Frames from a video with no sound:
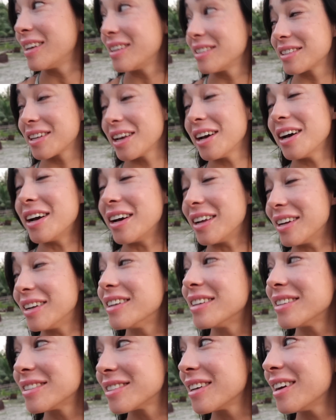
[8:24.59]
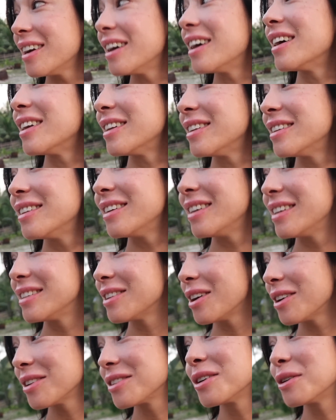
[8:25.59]
He's good, he's good.
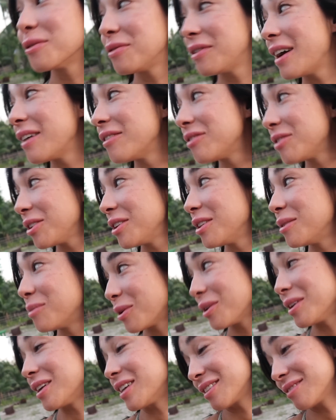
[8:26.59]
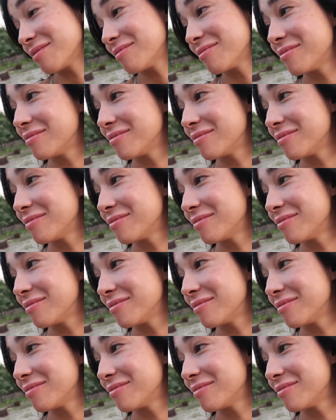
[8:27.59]
It's also 5:30 in the morning.